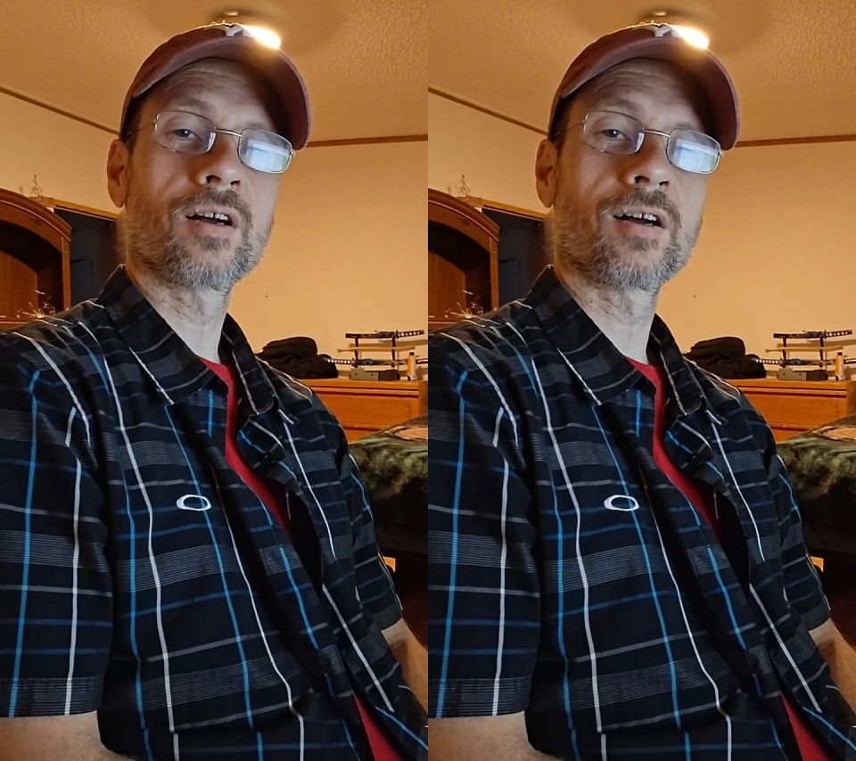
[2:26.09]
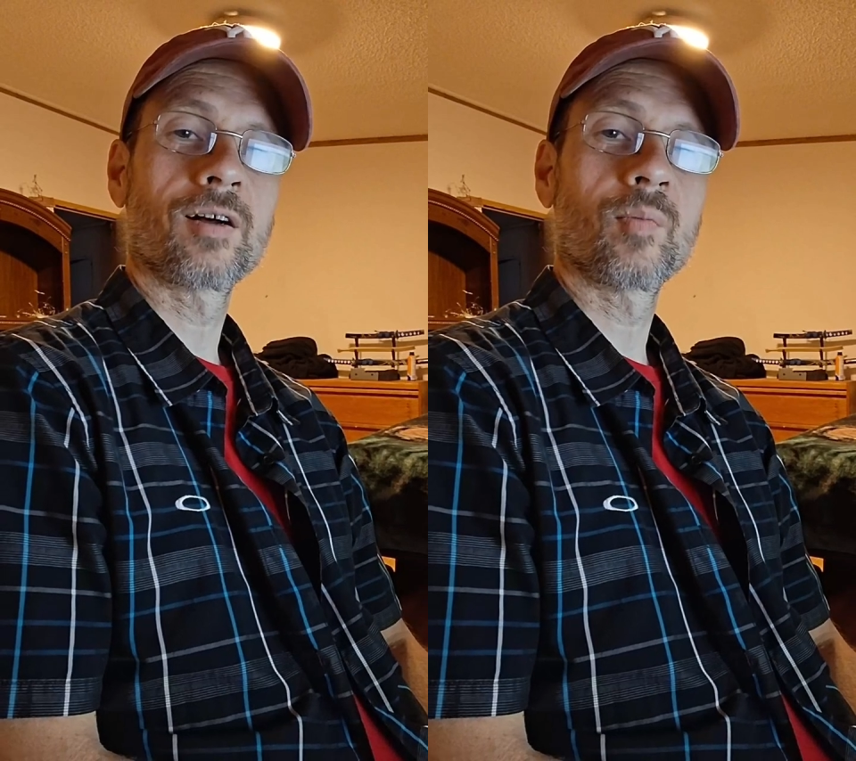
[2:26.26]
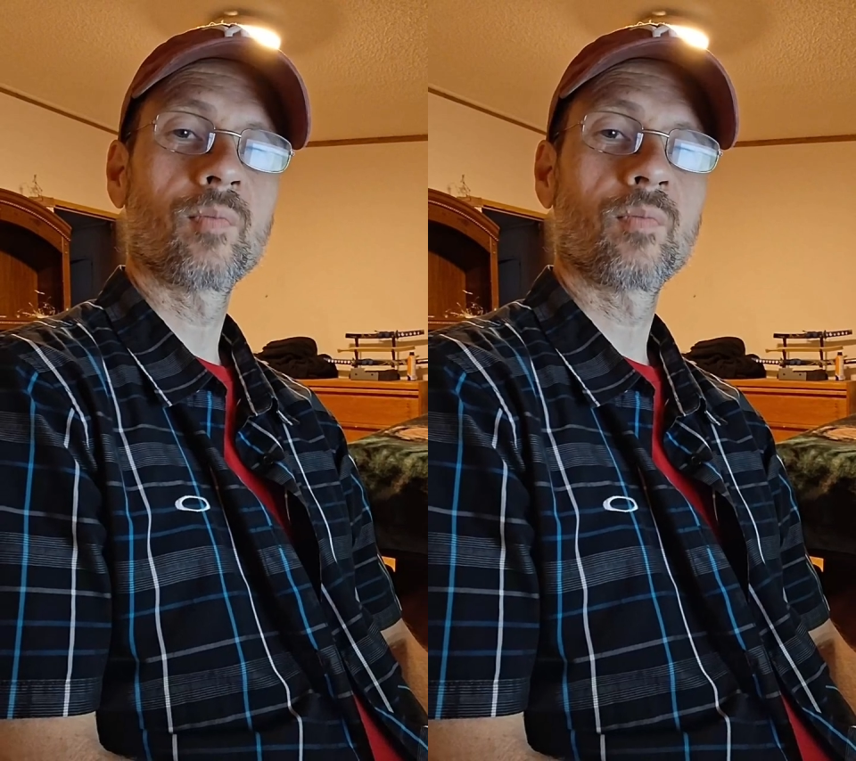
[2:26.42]

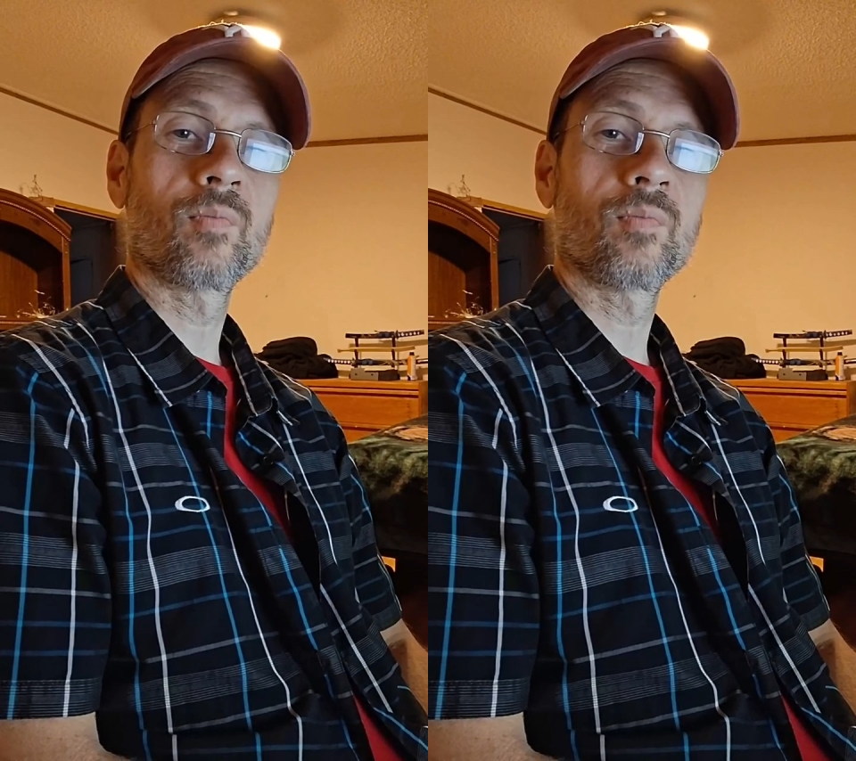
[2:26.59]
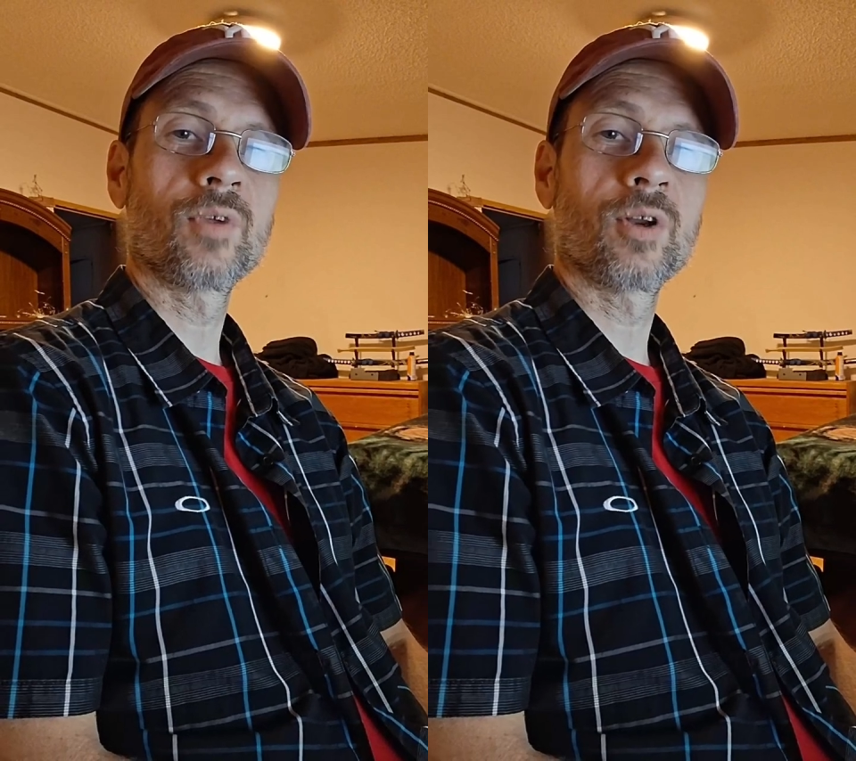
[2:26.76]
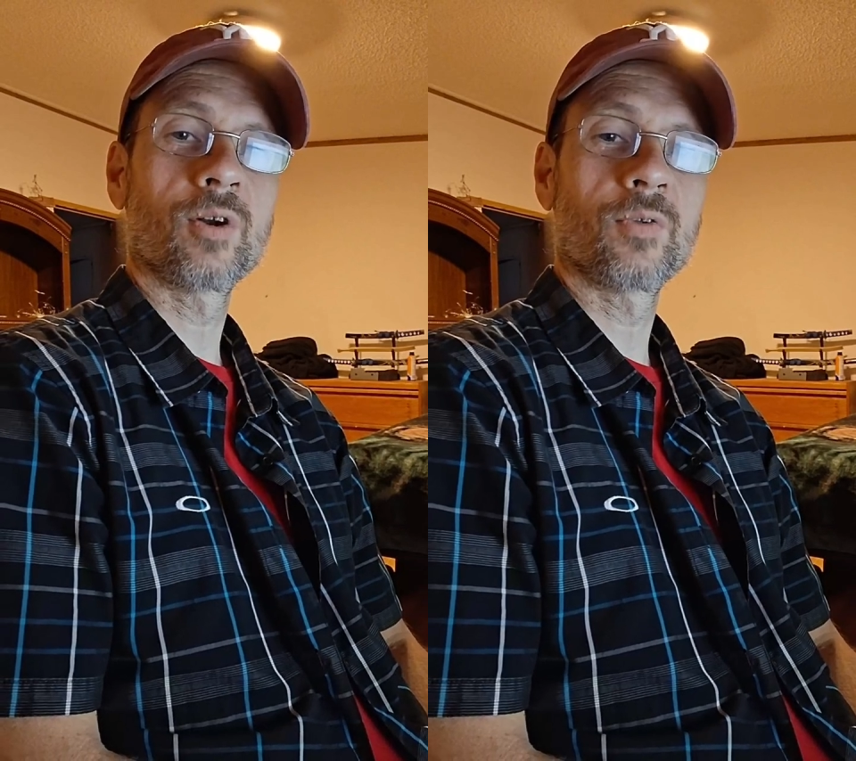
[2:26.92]

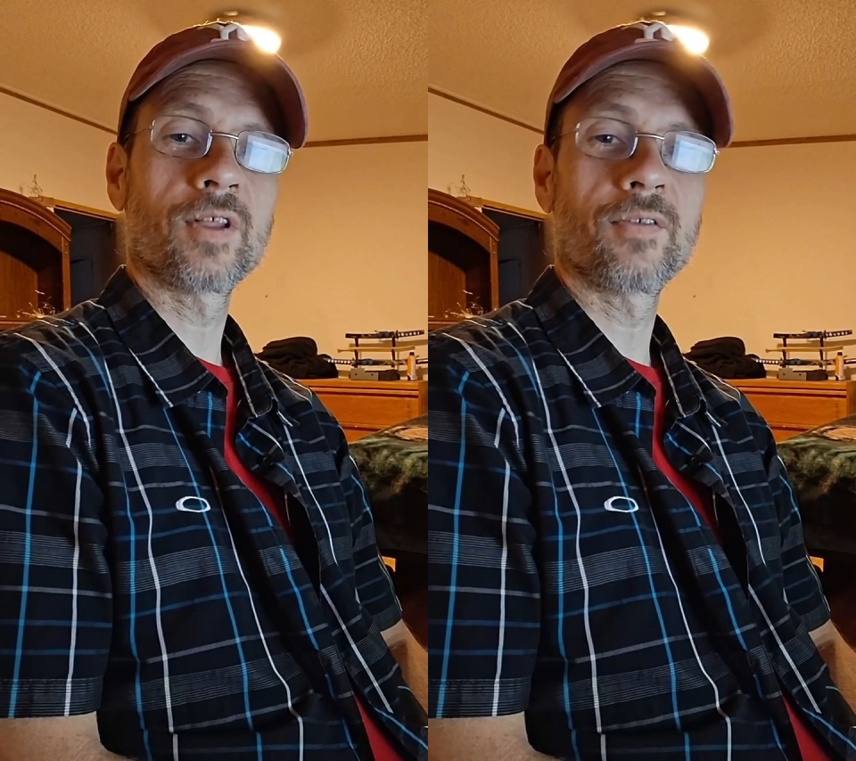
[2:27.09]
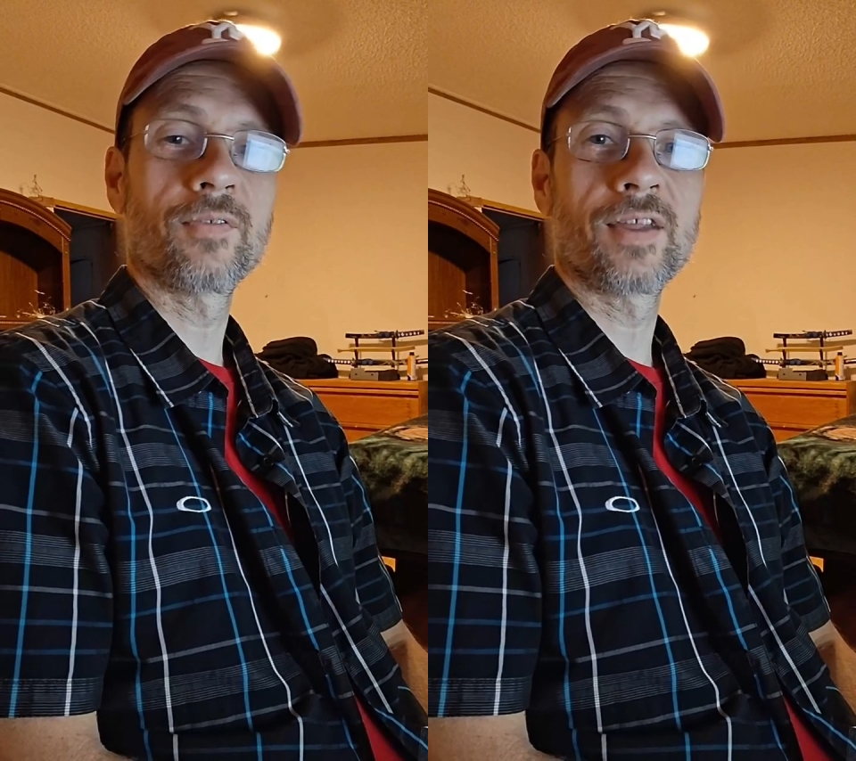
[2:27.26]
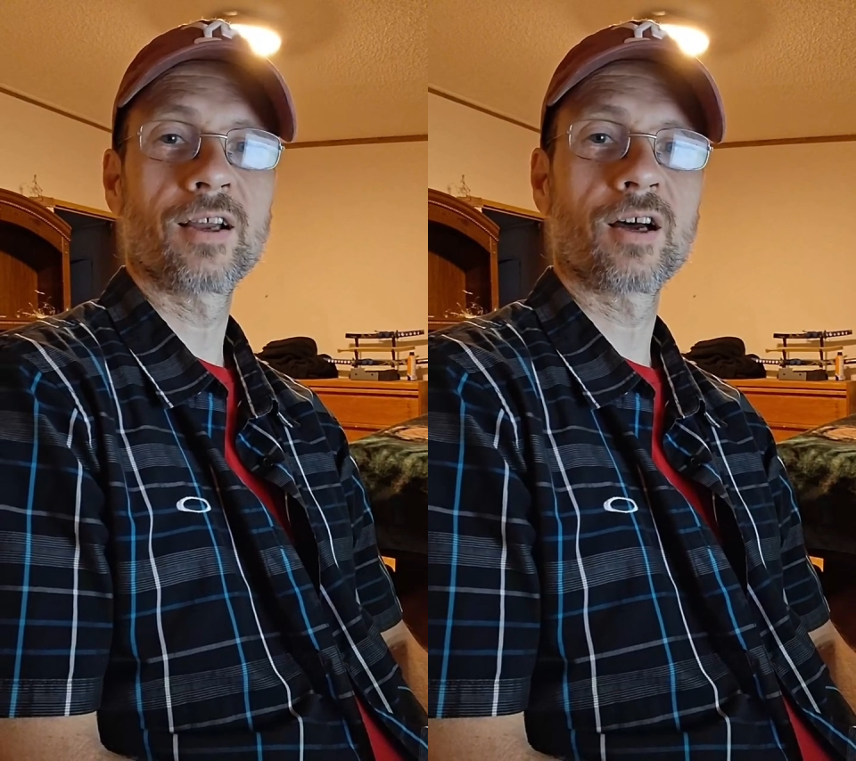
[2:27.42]

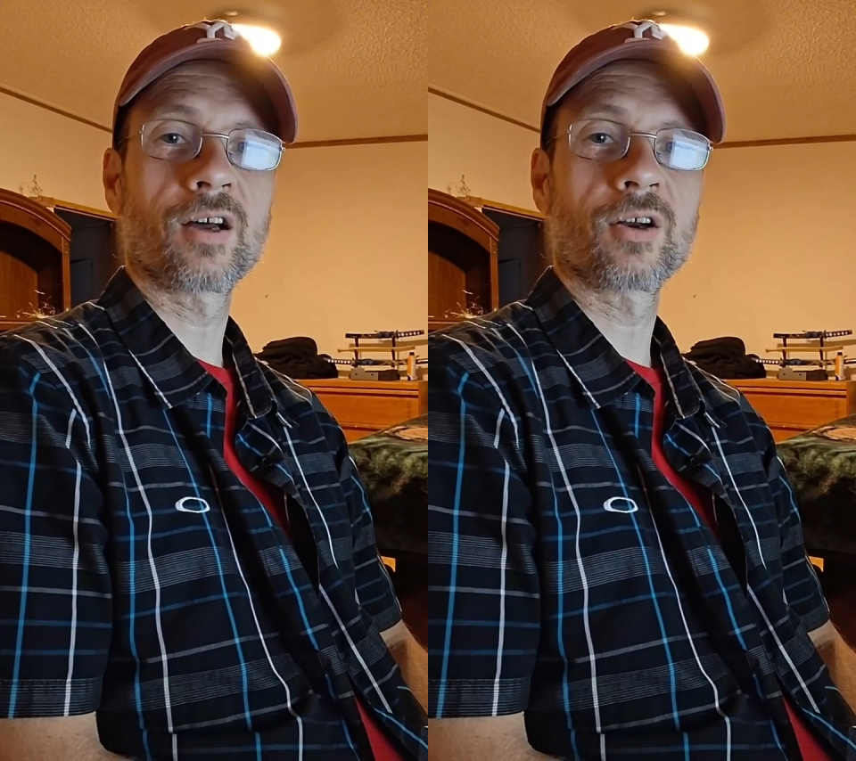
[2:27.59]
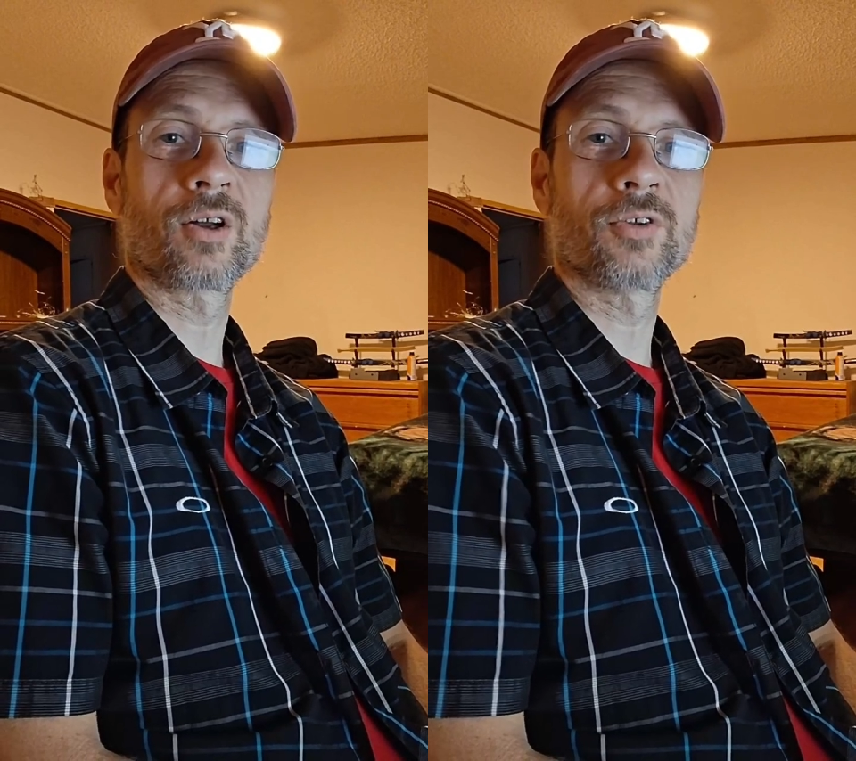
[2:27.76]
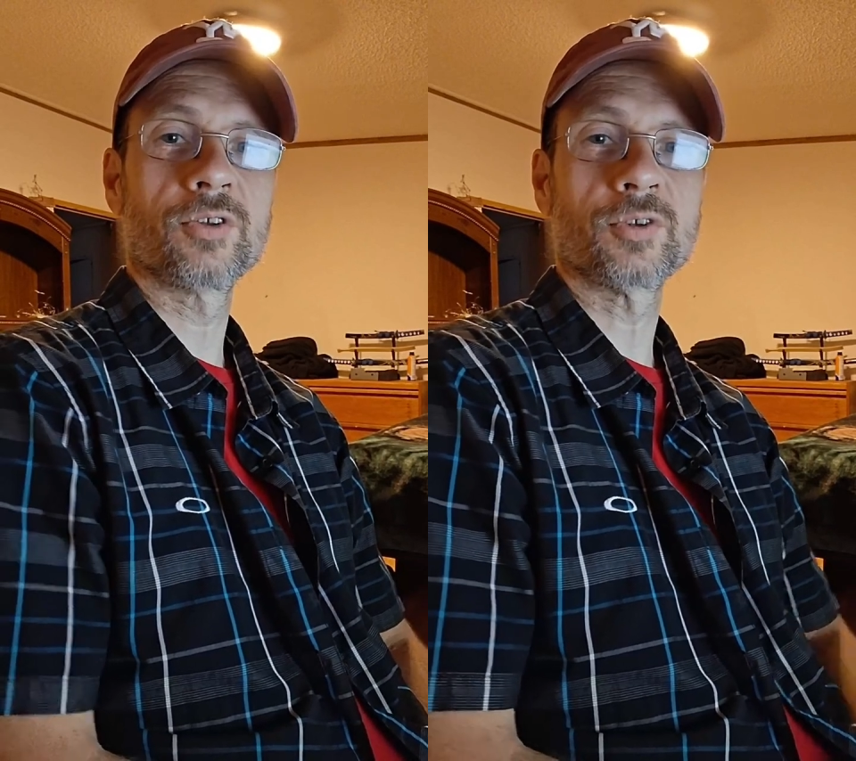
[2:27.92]
they got all